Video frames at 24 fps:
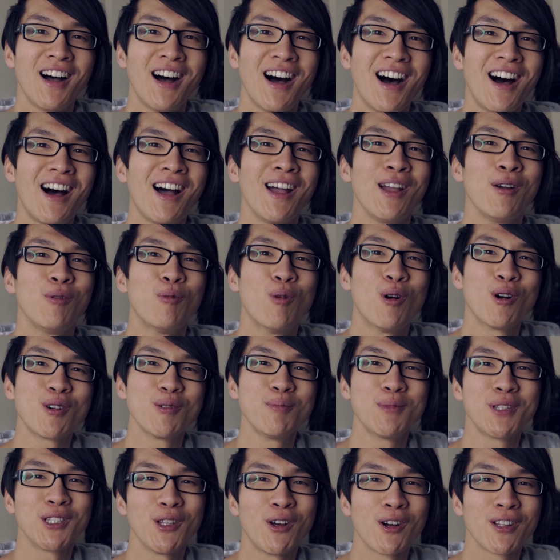Hi,
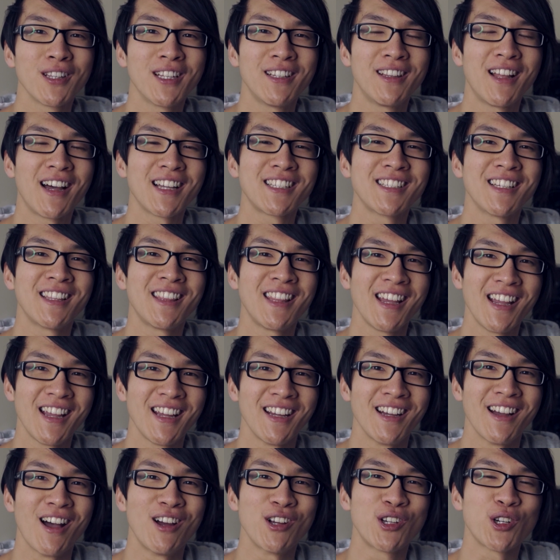welcome to Lachlan Likes a
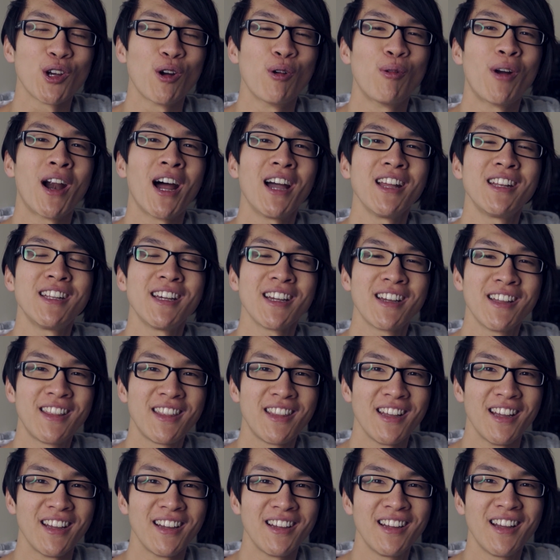Thing, a show where I take a
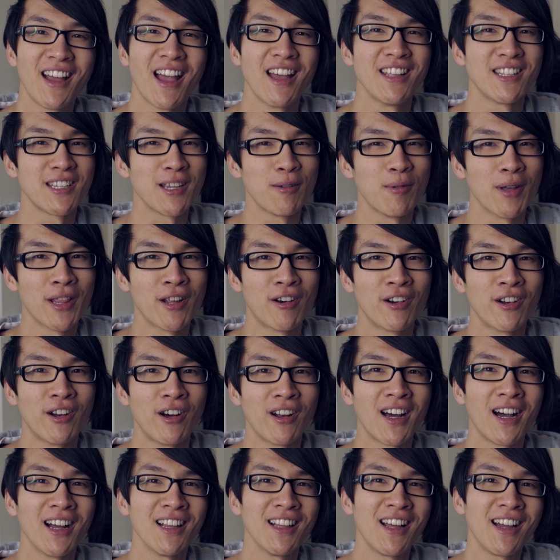thing and see whether or
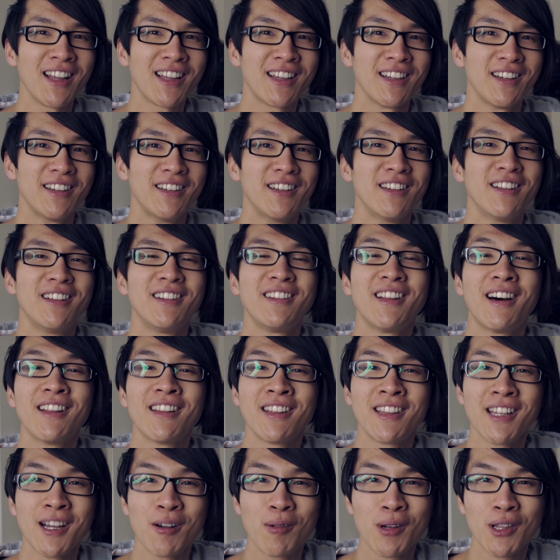not I like it. Now
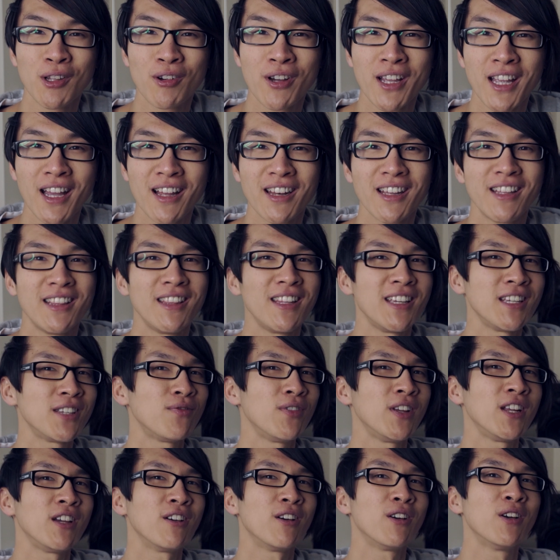the thing we're looking at in this
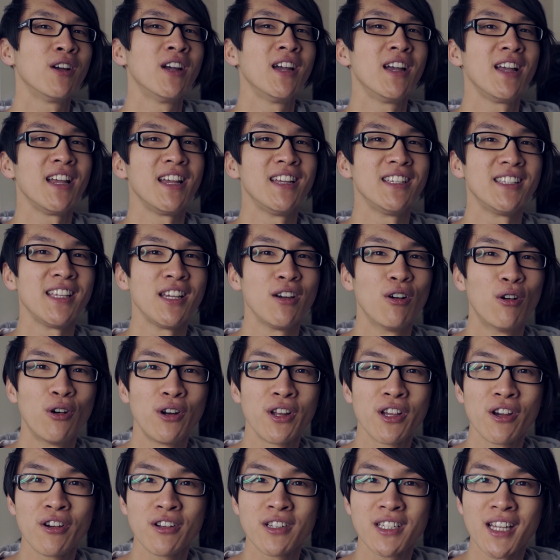video is the
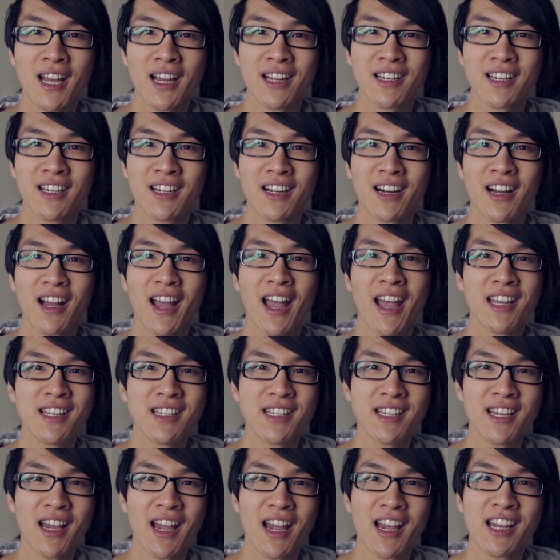Audio-Technica
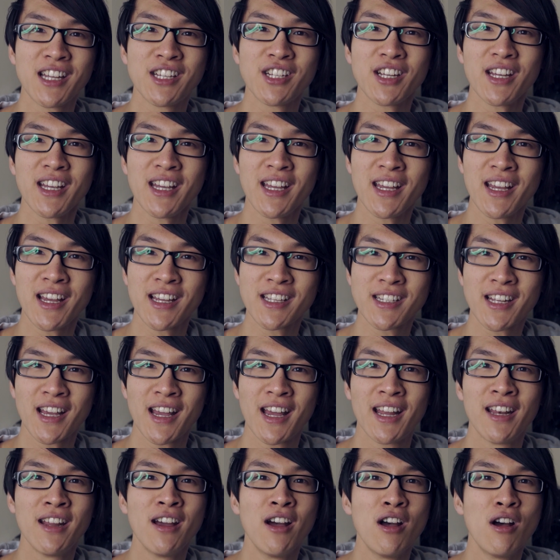
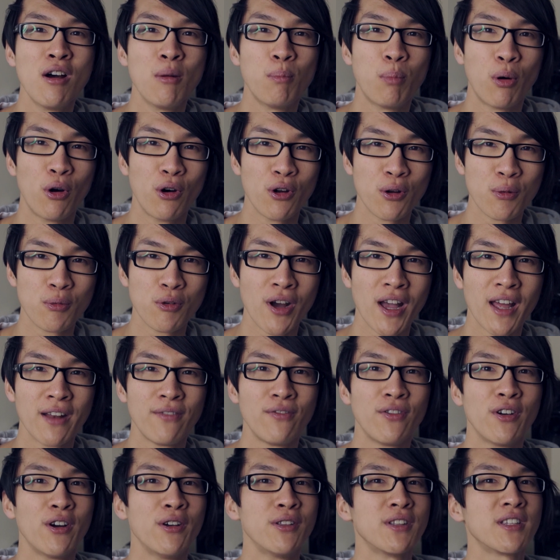ATH-ES10 portable
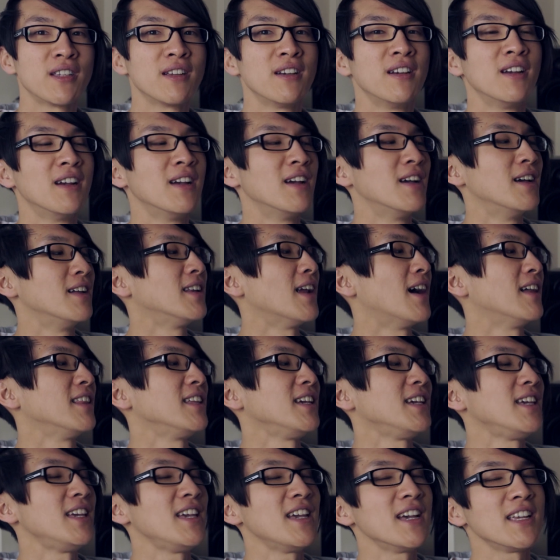headphones. Now
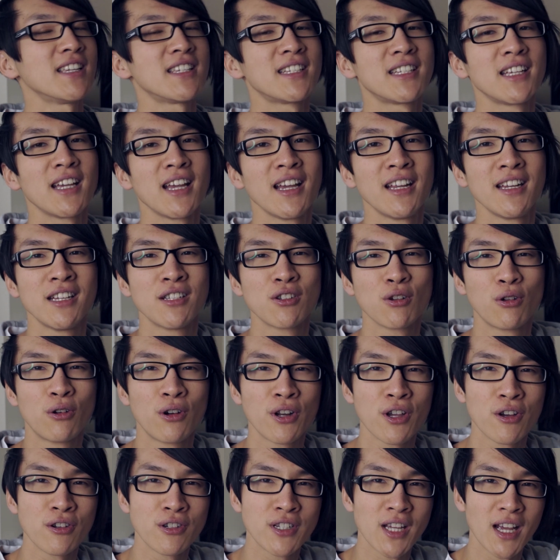the ES10 is
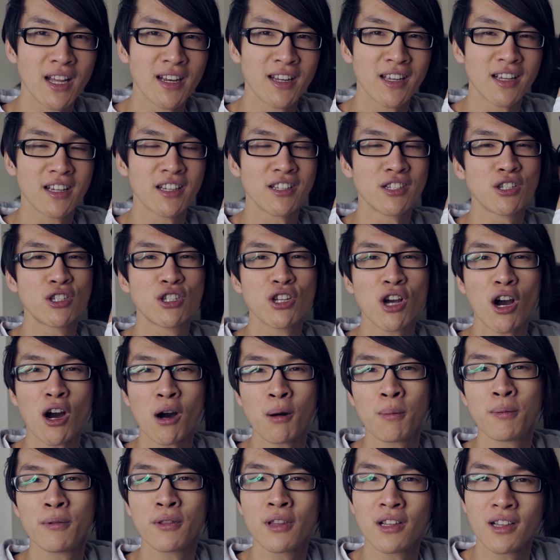Audio-Technica's
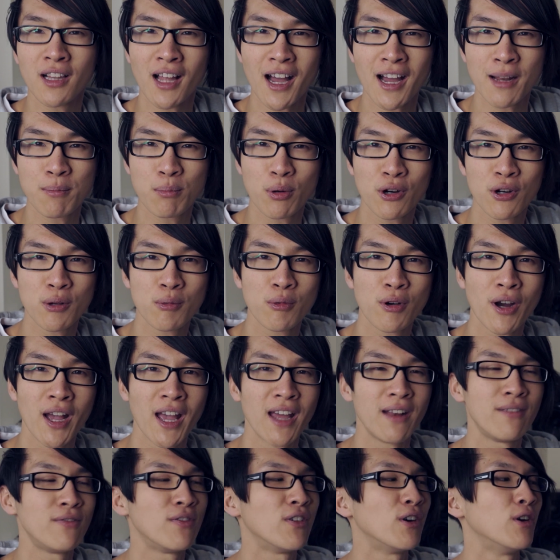top of the line portable
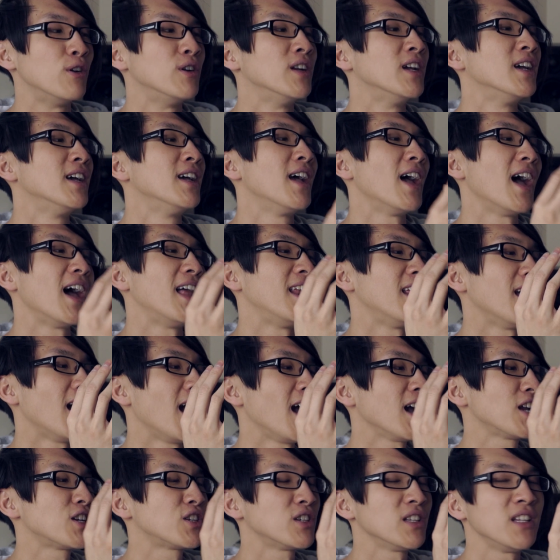headphone, and it
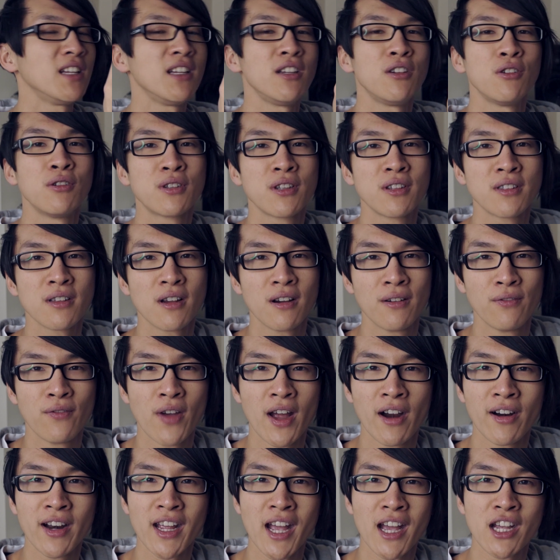actually uses a
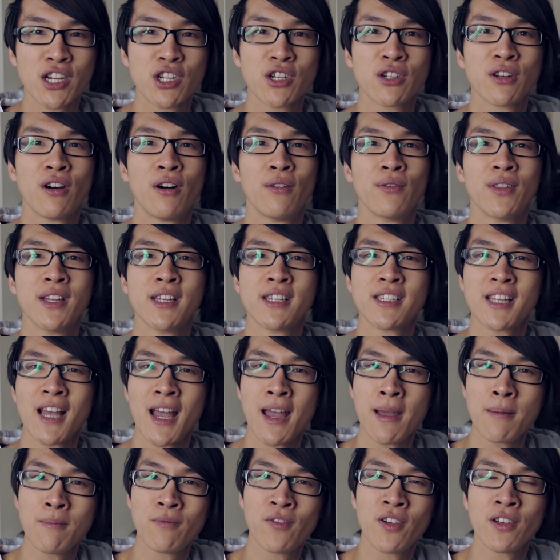variation of the
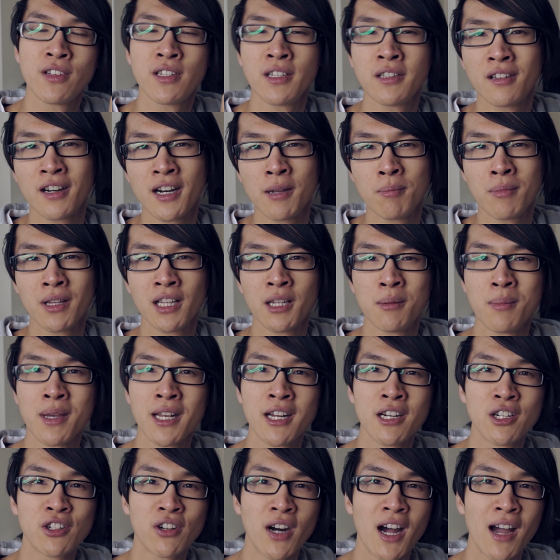same
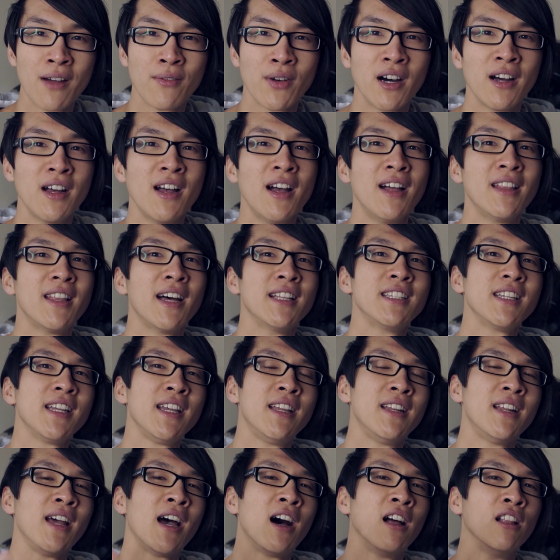53mm driver that's
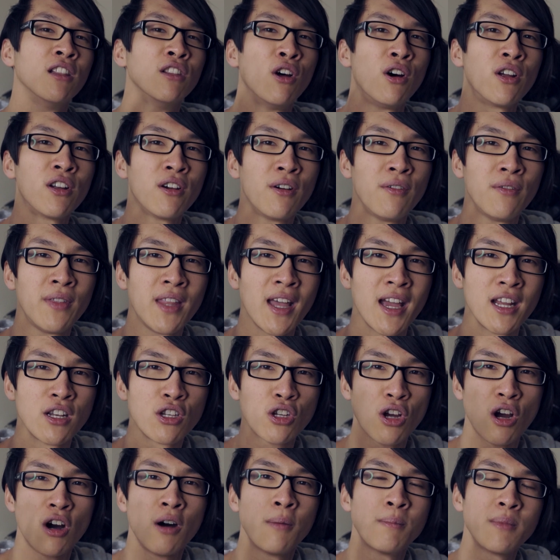in a lot of their
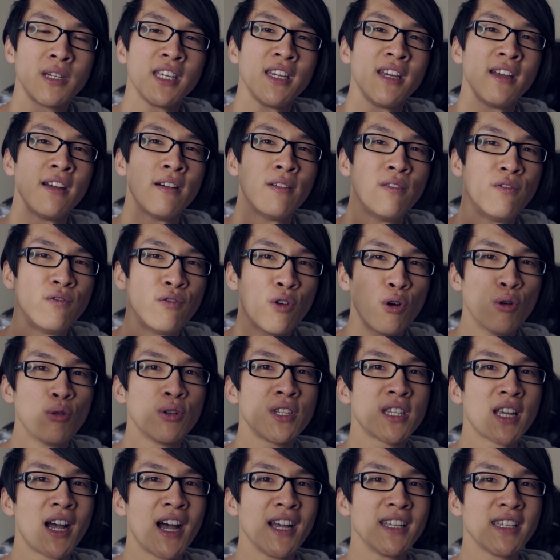top tier
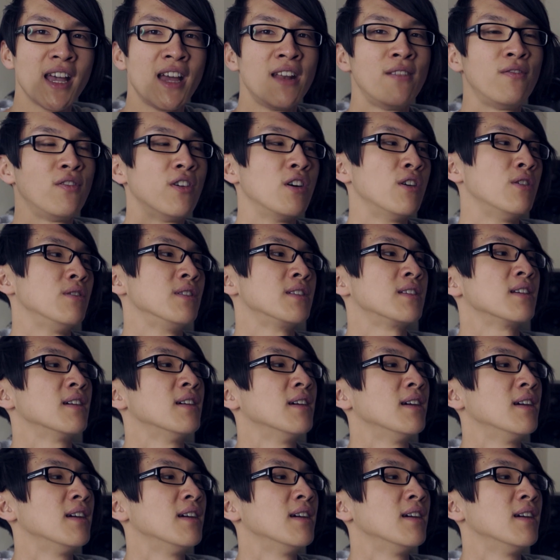full-size headphones.